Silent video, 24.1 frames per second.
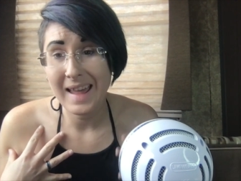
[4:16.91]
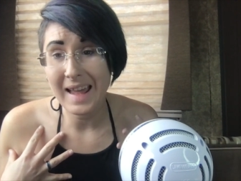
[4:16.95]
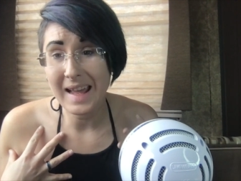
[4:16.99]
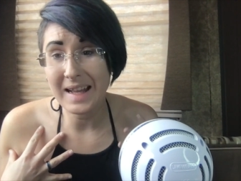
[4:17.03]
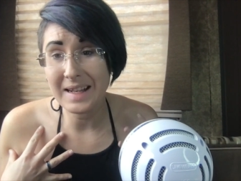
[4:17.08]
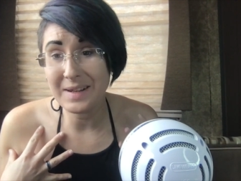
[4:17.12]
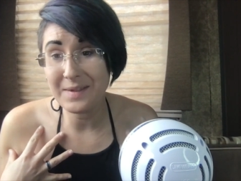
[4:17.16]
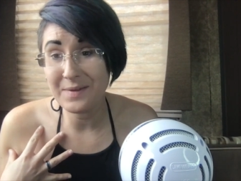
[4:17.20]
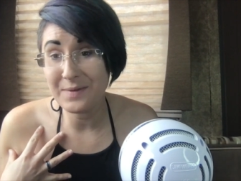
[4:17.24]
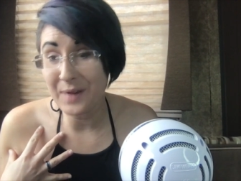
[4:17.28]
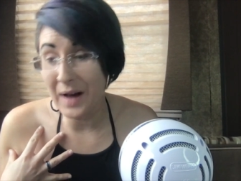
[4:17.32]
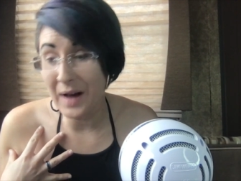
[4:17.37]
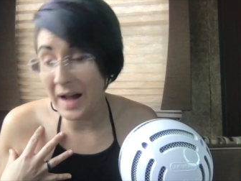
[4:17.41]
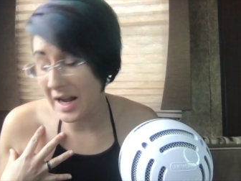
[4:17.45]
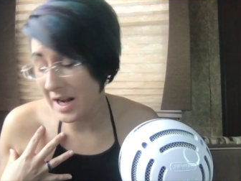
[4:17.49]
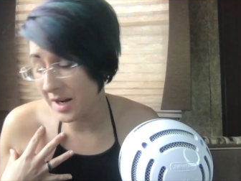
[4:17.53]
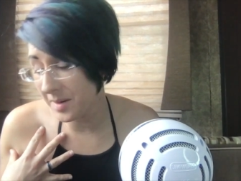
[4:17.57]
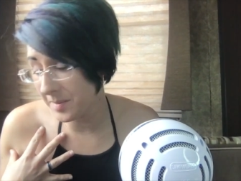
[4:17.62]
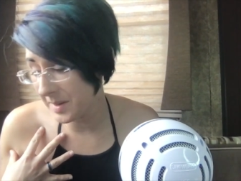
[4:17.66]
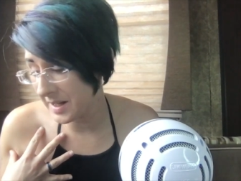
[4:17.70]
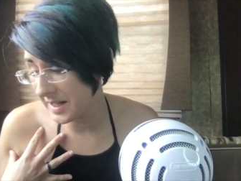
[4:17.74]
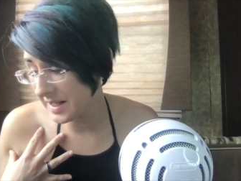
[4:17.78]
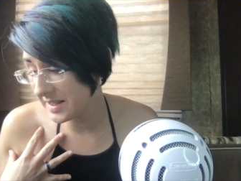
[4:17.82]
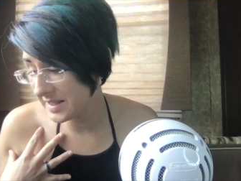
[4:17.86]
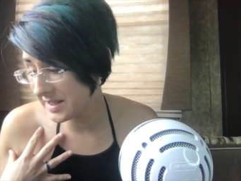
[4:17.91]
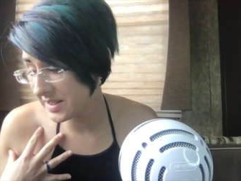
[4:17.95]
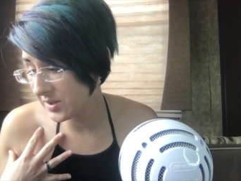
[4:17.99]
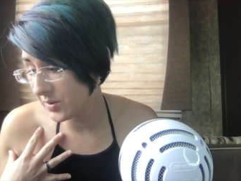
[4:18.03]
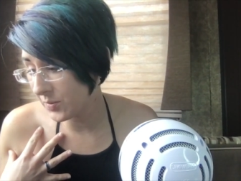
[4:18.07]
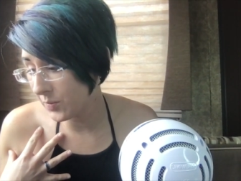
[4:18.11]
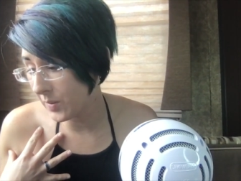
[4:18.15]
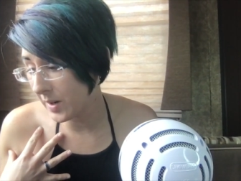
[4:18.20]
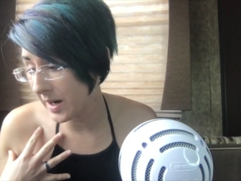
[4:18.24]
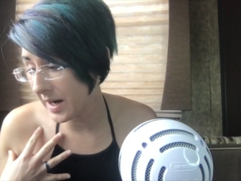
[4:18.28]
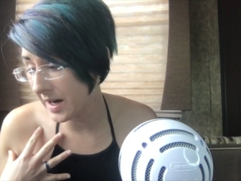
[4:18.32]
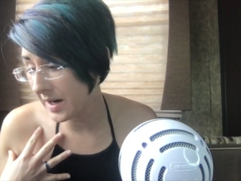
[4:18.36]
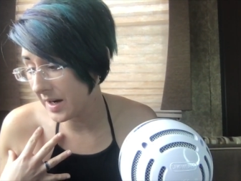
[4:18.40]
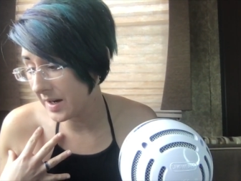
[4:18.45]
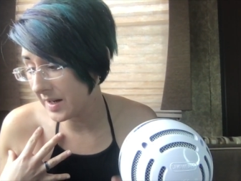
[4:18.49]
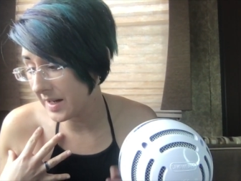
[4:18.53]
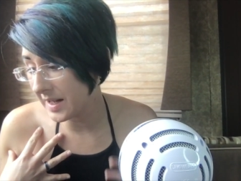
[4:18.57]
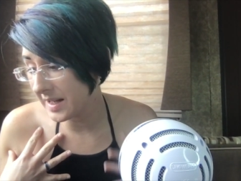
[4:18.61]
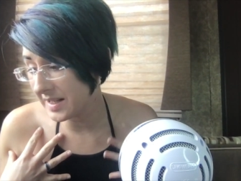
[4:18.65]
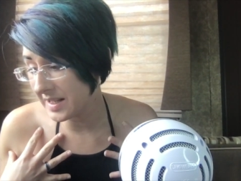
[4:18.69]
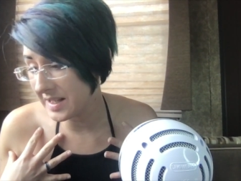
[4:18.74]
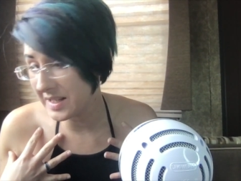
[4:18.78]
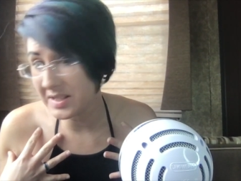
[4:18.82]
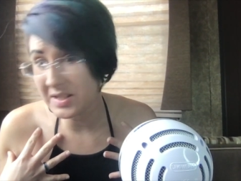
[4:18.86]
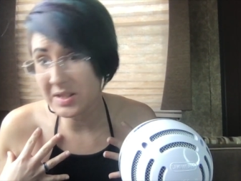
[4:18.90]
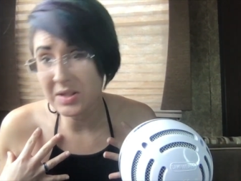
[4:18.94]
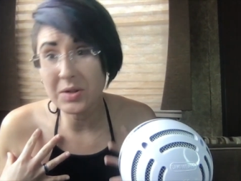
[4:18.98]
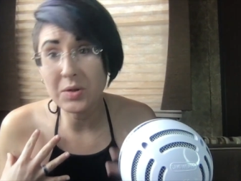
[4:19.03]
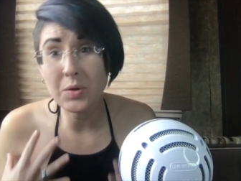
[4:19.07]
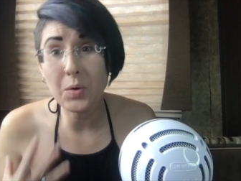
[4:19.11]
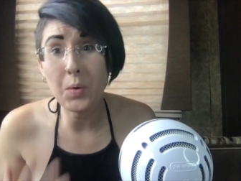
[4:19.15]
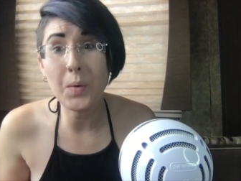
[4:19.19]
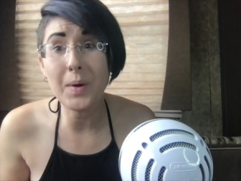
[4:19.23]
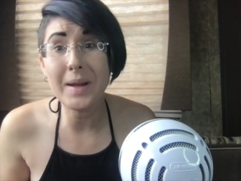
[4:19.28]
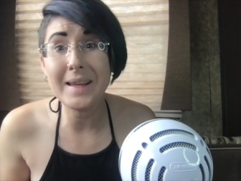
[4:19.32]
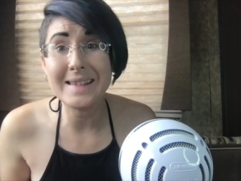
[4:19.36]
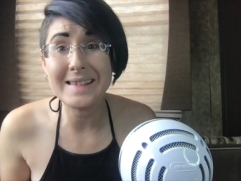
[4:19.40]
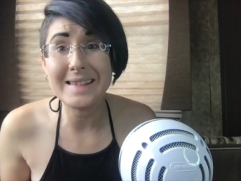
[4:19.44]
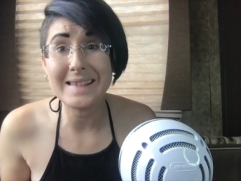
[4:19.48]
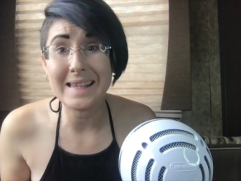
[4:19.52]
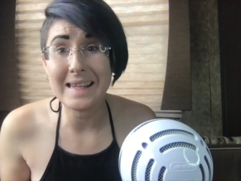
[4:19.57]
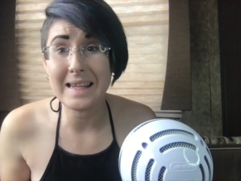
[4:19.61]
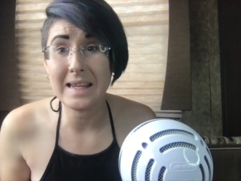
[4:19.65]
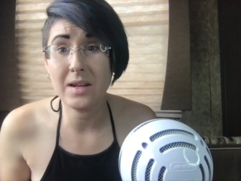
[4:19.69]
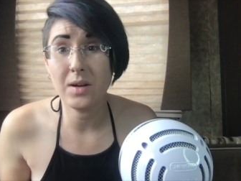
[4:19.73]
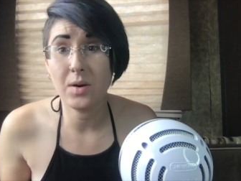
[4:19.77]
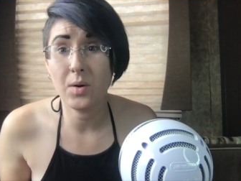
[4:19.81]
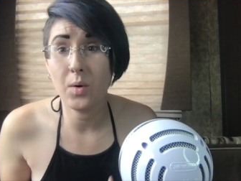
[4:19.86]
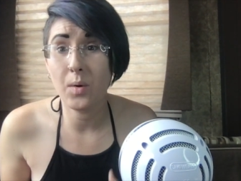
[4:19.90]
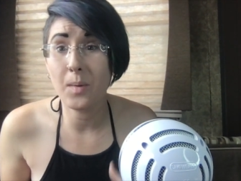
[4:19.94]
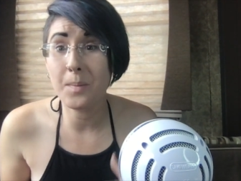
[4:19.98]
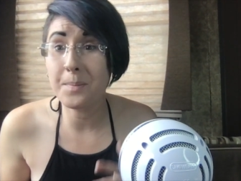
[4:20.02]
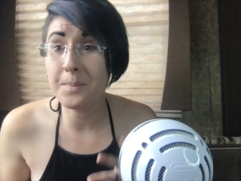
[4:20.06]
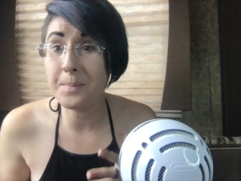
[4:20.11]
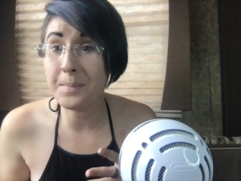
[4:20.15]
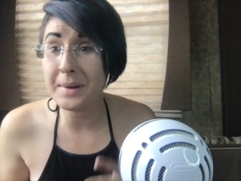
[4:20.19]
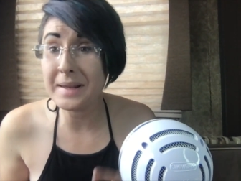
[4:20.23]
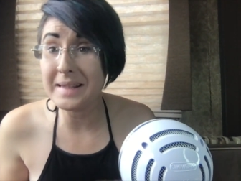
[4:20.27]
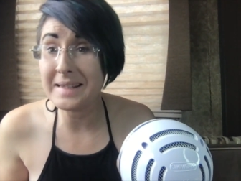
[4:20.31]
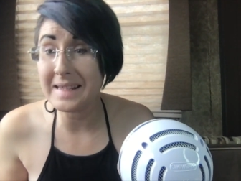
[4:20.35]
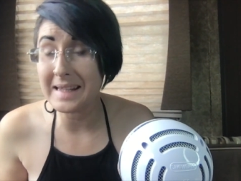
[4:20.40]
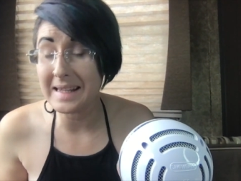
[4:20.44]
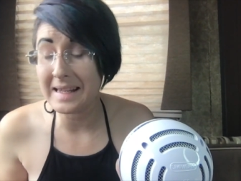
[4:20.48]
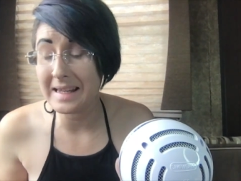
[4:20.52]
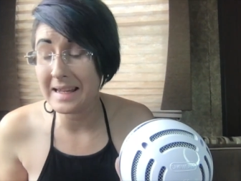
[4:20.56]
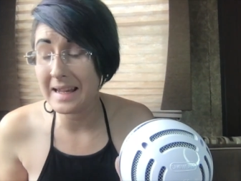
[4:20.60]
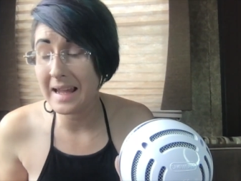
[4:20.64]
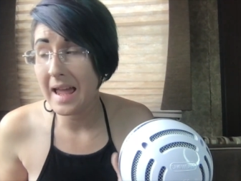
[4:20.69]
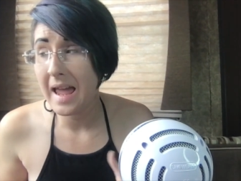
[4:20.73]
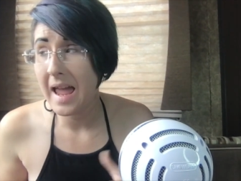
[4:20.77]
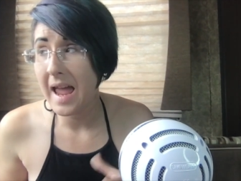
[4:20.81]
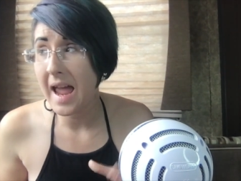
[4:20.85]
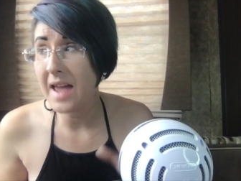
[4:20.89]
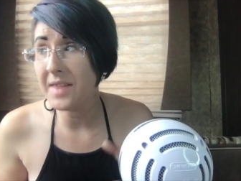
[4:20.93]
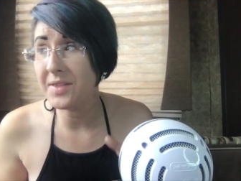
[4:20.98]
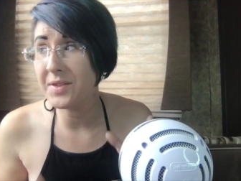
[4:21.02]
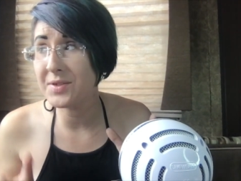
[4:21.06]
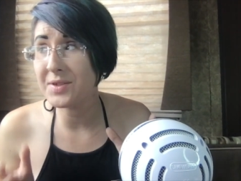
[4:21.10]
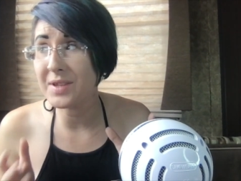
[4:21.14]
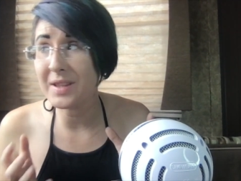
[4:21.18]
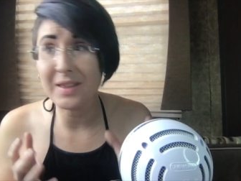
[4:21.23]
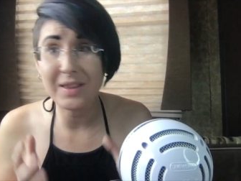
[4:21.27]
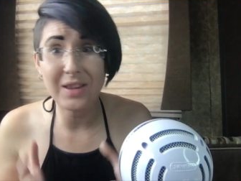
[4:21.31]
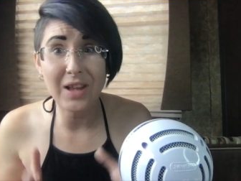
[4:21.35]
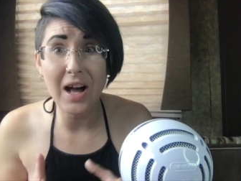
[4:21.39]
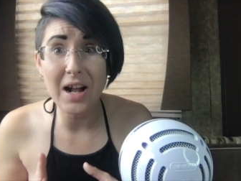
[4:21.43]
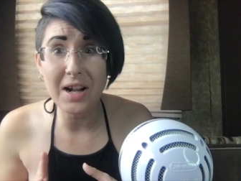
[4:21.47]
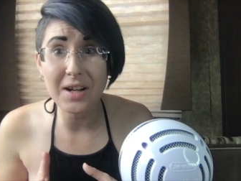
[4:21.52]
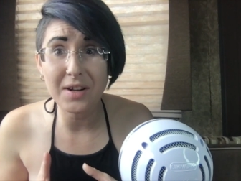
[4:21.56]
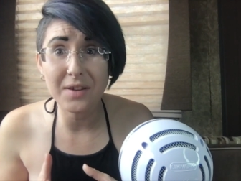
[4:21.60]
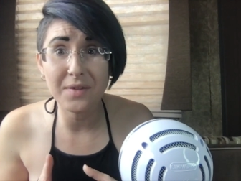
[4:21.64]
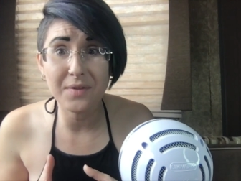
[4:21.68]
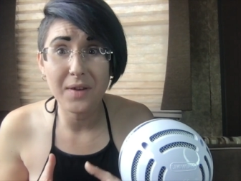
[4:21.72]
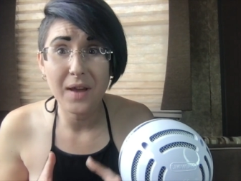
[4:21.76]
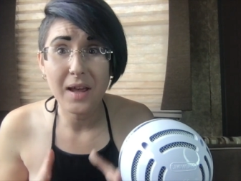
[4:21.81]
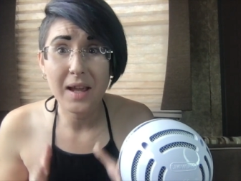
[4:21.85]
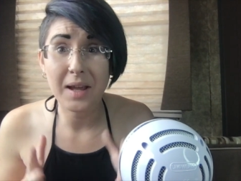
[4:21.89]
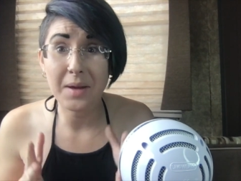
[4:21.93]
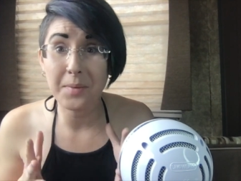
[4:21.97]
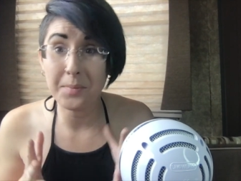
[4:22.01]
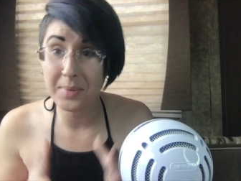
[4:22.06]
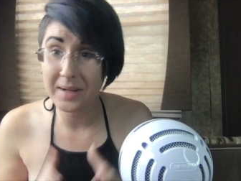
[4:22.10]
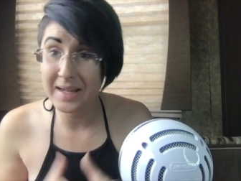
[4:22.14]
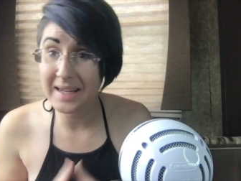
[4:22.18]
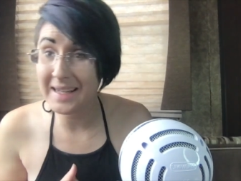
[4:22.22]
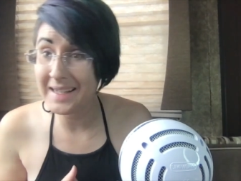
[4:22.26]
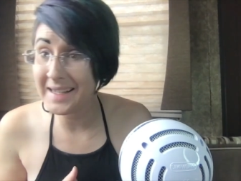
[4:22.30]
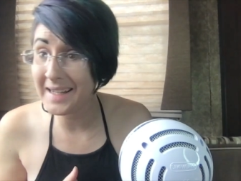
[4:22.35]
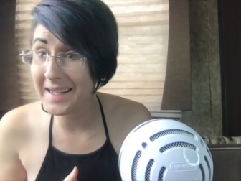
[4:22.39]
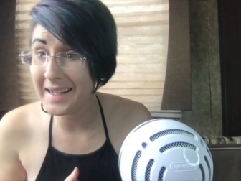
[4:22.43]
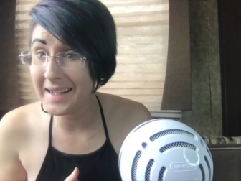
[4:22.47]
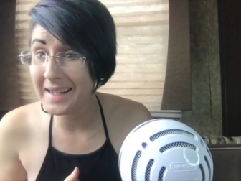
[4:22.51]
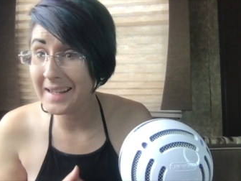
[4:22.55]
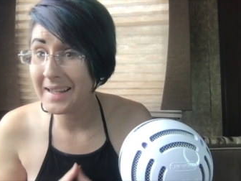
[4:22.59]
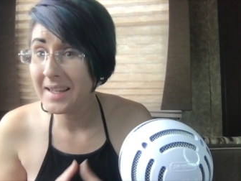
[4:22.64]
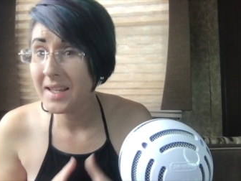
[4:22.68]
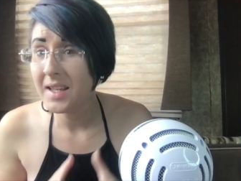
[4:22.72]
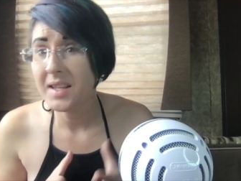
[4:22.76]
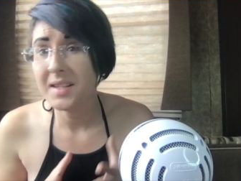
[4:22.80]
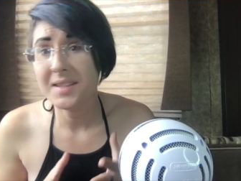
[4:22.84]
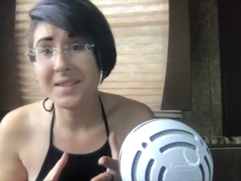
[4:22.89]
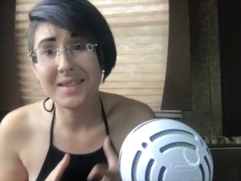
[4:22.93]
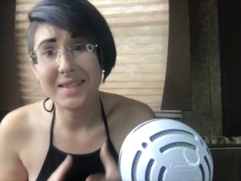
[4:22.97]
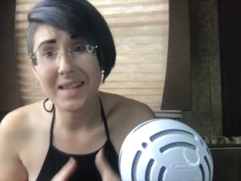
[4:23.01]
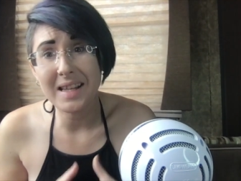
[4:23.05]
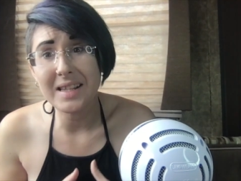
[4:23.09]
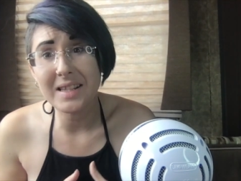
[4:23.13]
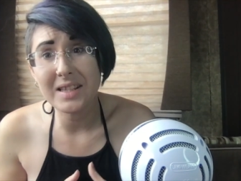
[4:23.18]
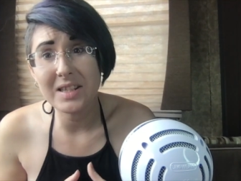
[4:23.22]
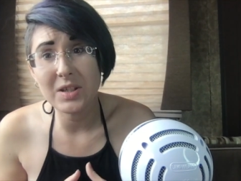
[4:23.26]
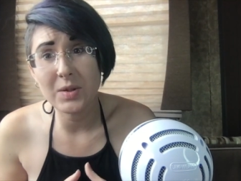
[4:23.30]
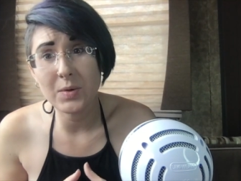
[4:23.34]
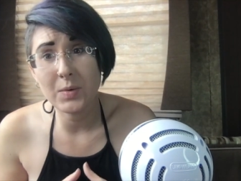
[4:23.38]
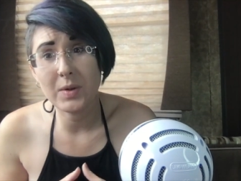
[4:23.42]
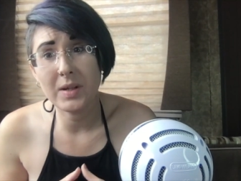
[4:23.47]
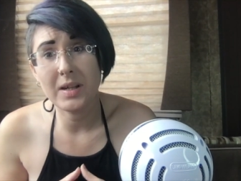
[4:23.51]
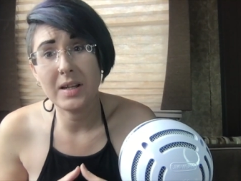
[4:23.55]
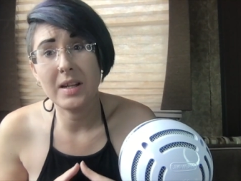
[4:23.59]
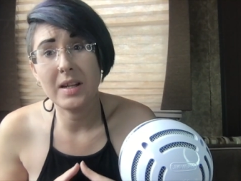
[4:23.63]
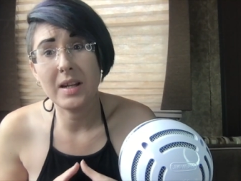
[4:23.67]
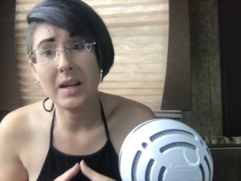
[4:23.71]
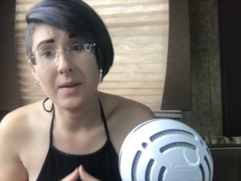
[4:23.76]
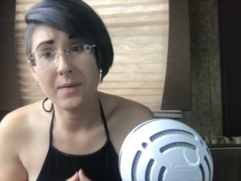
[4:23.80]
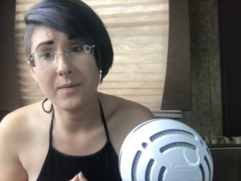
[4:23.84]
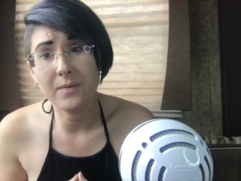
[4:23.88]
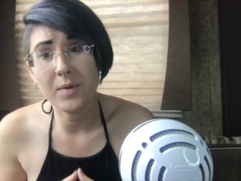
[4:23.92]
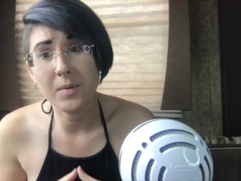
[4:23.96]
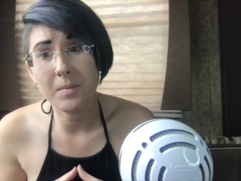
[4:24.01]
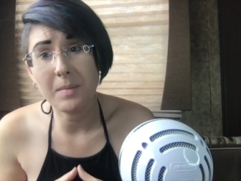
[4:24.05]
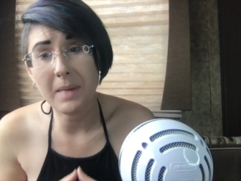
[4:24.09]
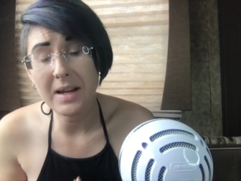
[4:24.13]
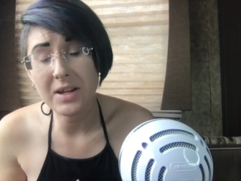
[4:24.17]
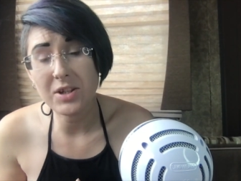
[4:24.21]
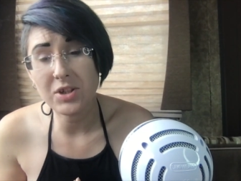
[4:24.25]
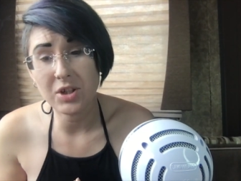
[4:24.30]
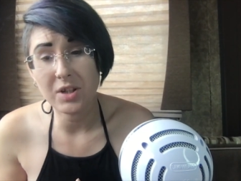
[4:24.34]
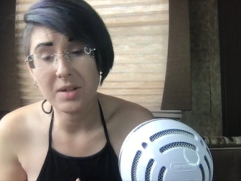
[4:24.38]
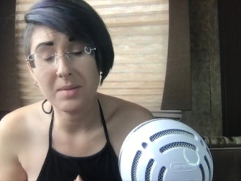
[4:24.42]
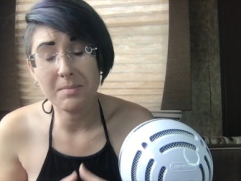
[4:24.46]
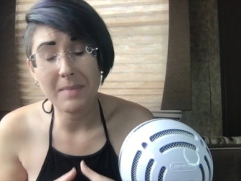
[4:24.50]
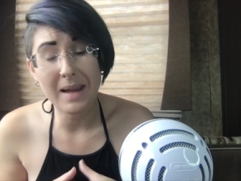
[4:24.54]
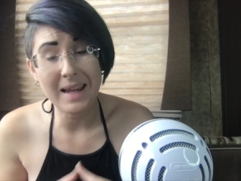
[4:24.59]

in environments where it is noisy or busy and there's a lot of competing sensory information,